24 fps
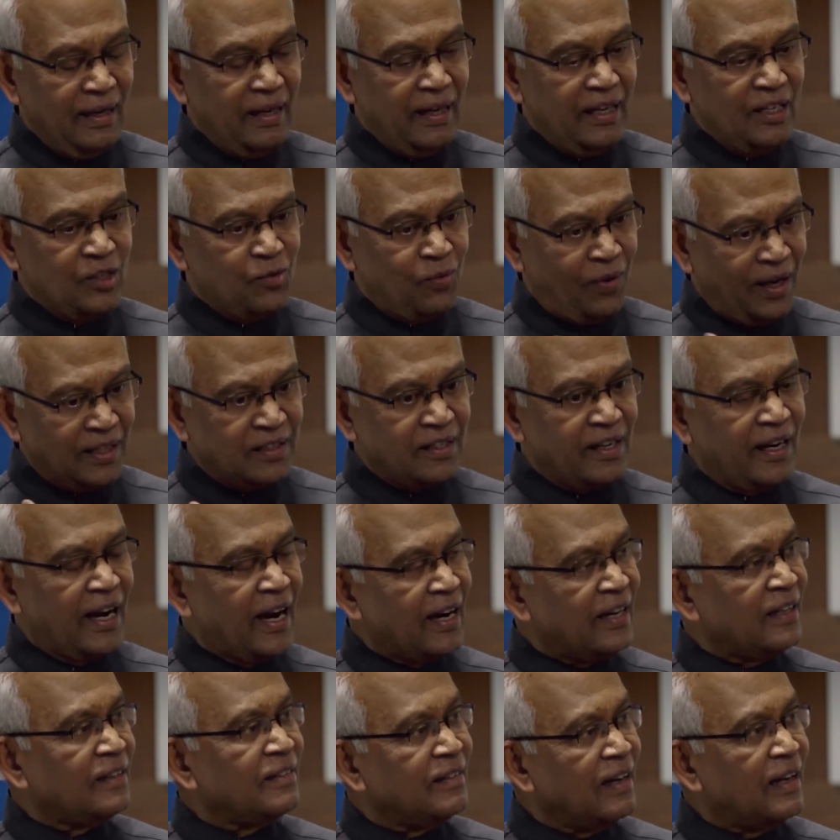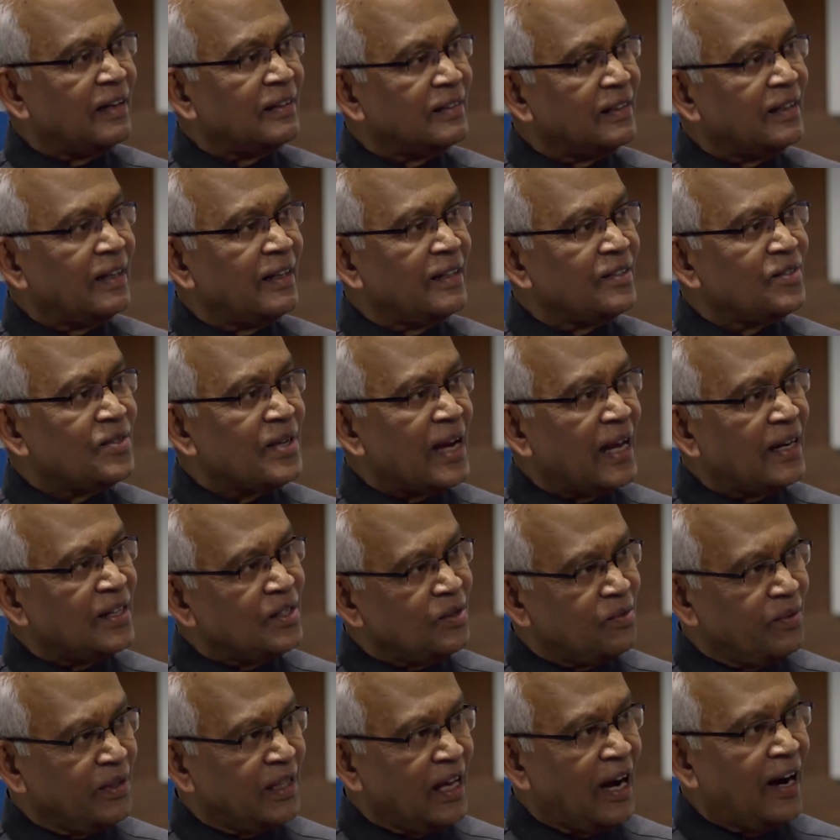His father had
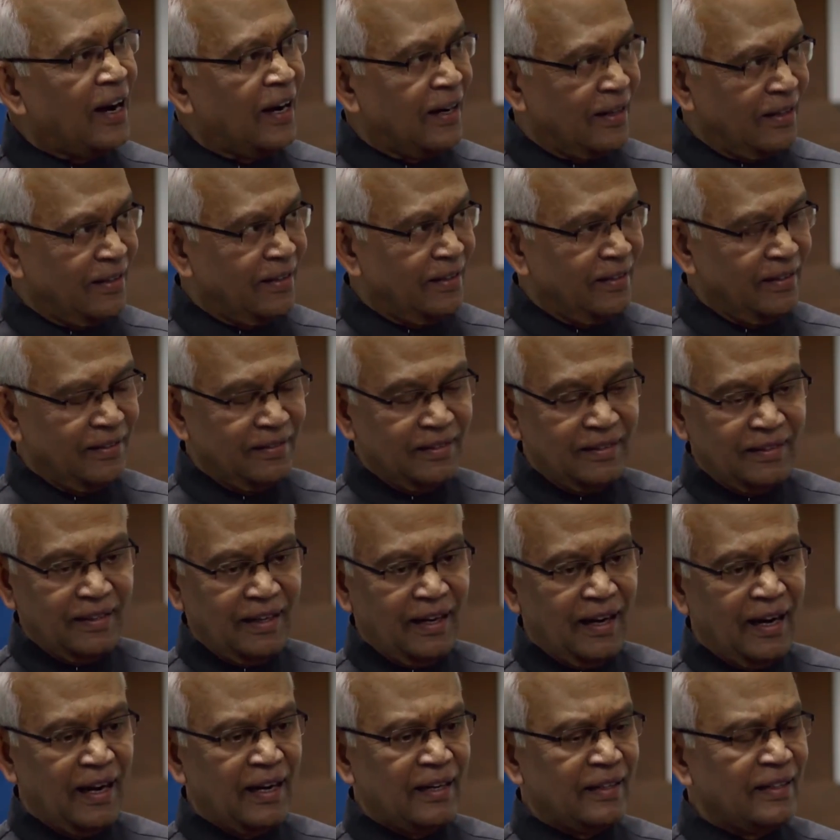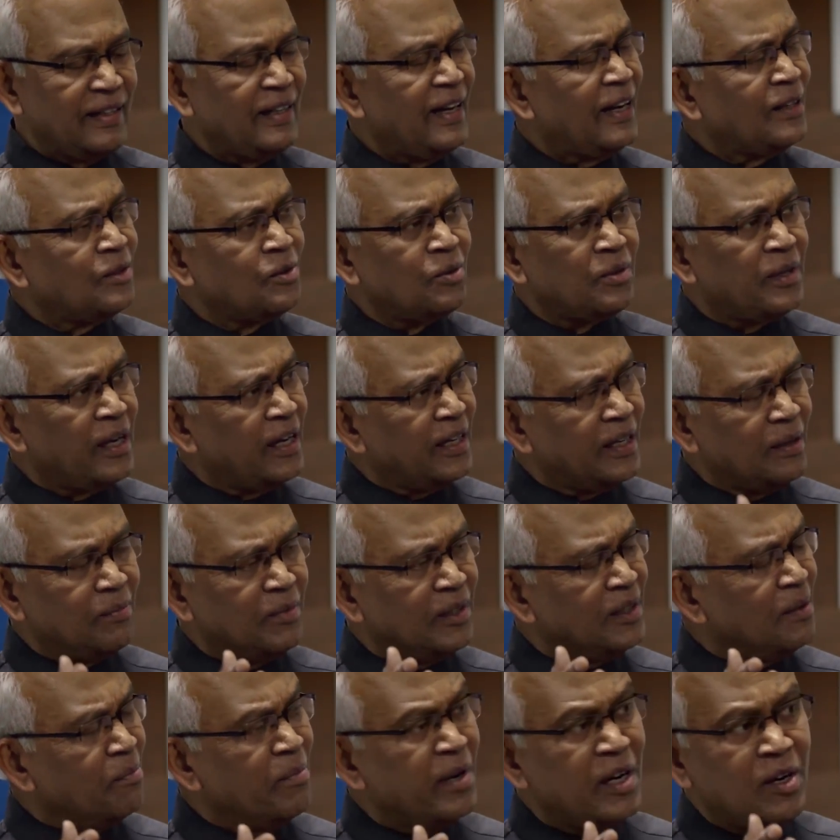challenge with heart, and he had to take him
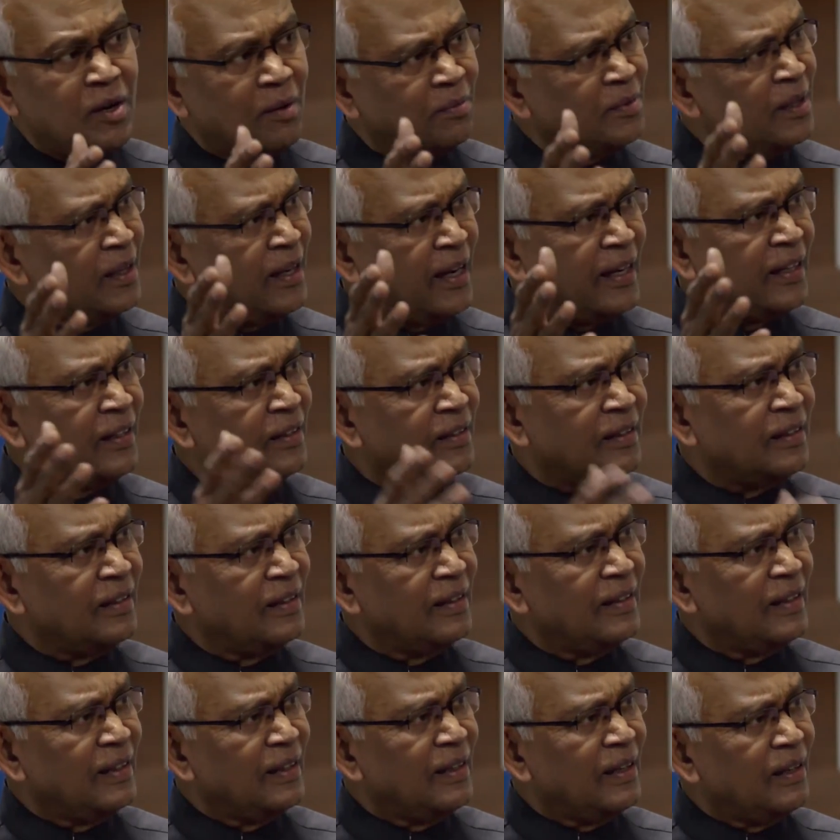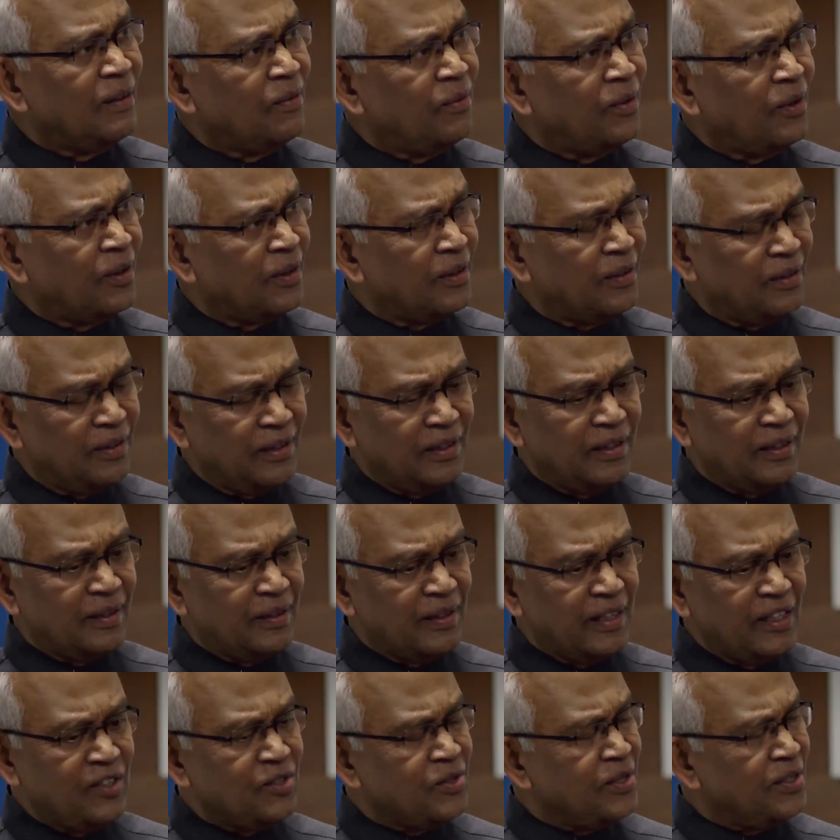in the middle of the night for
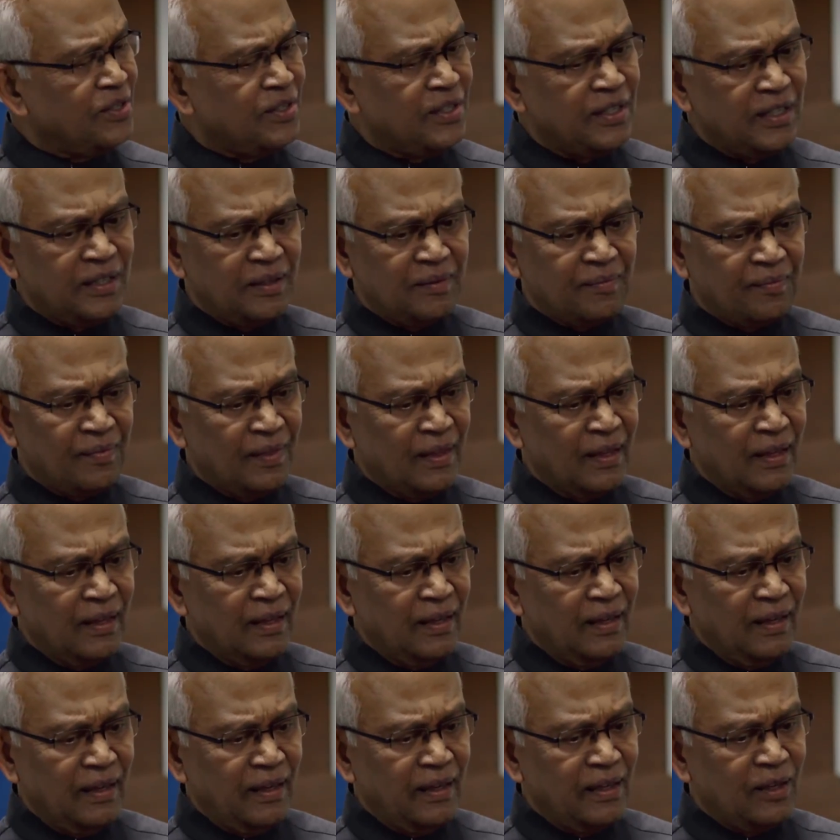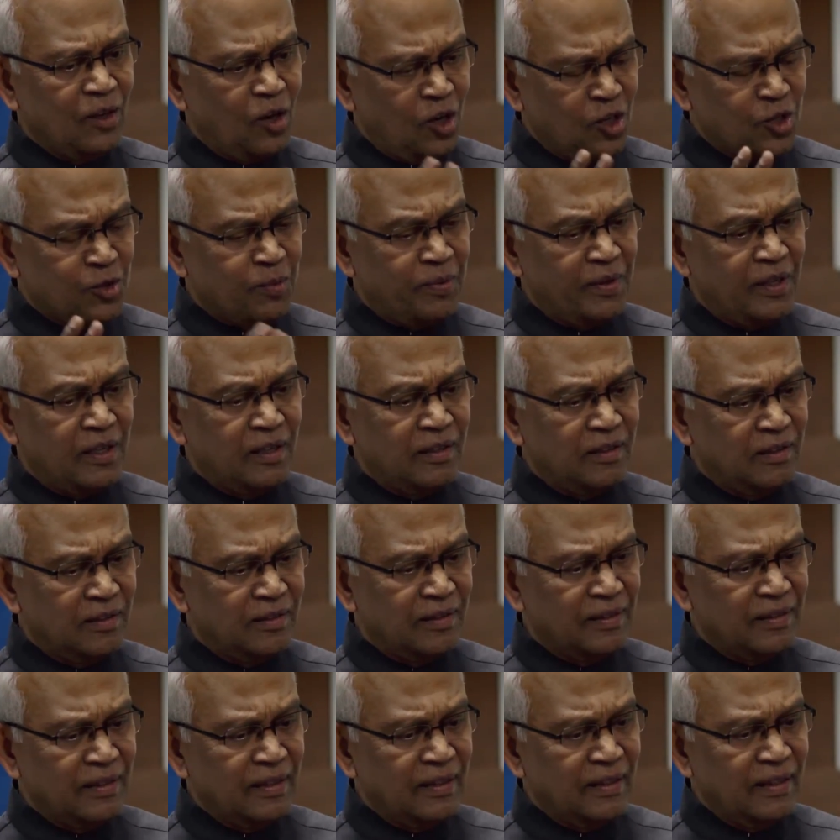ECG in a hospital,
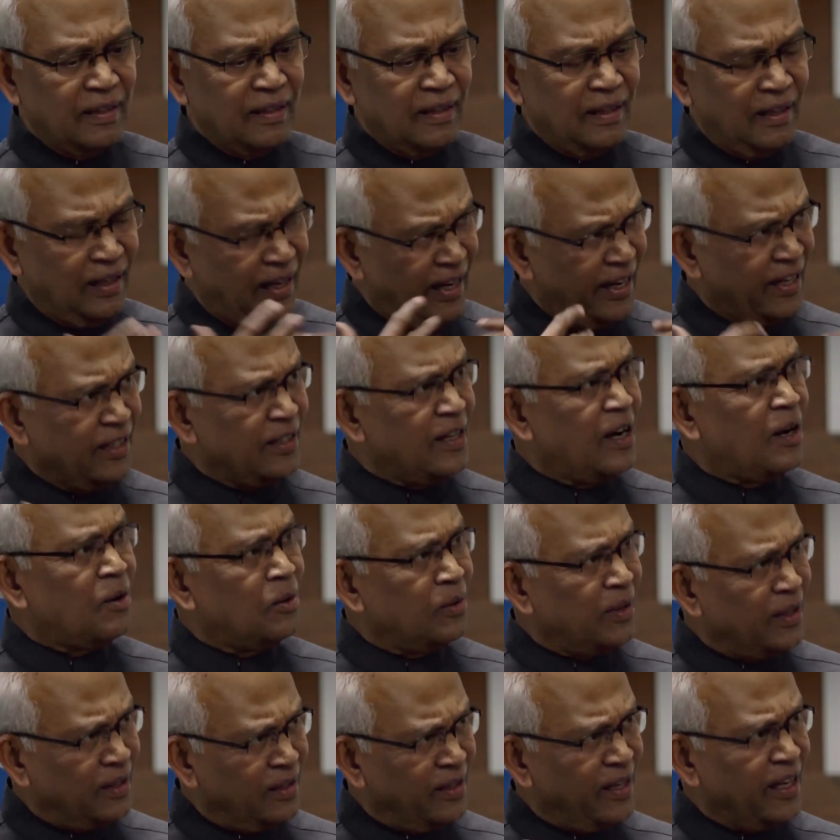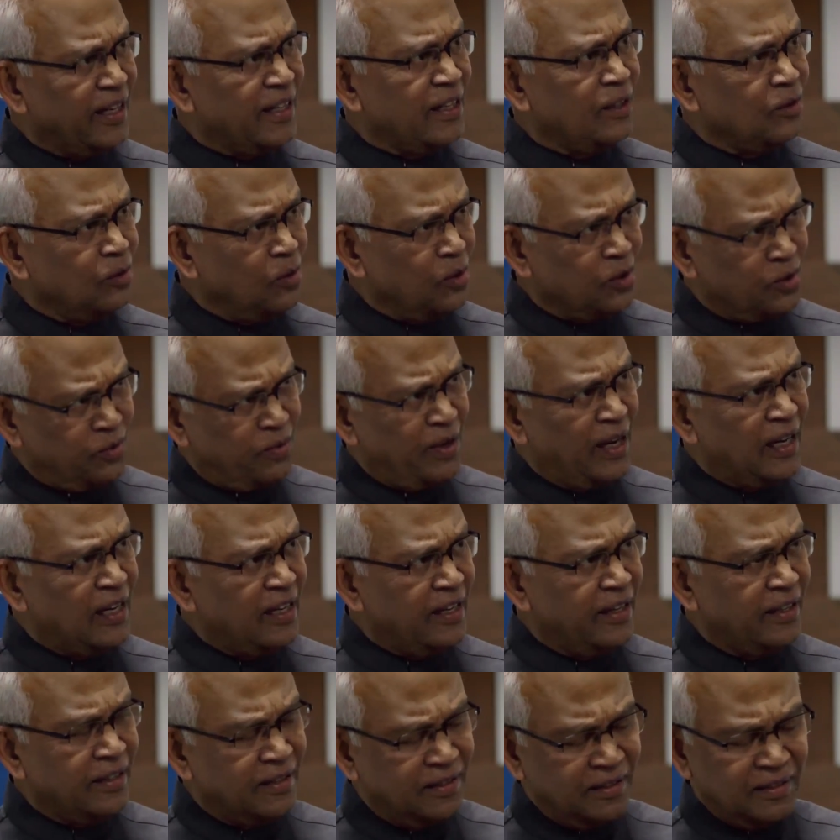laying down and taking those 12
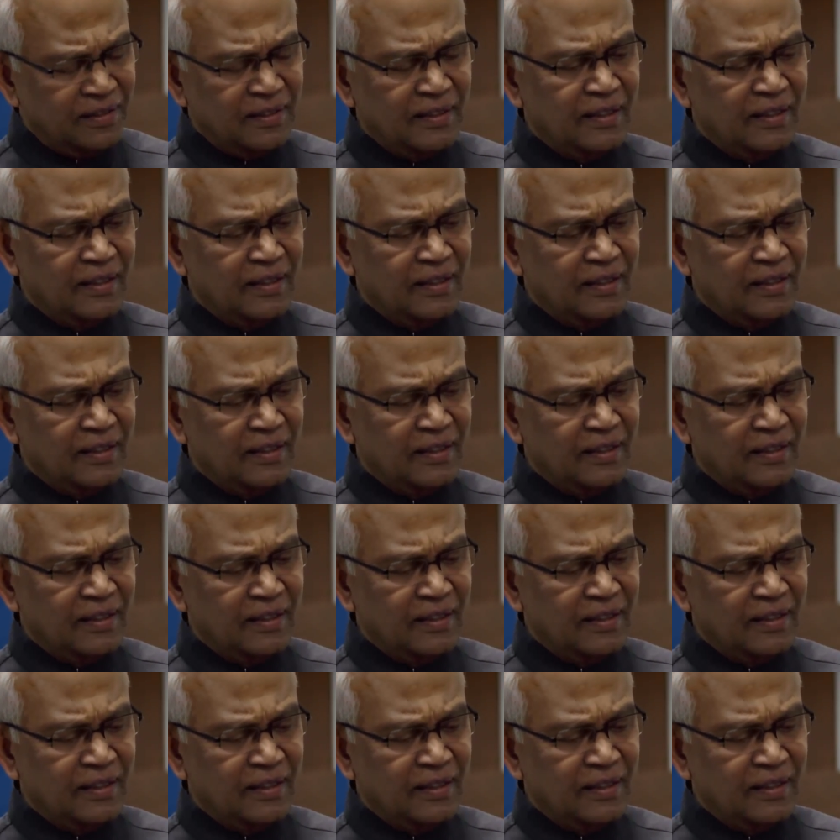lead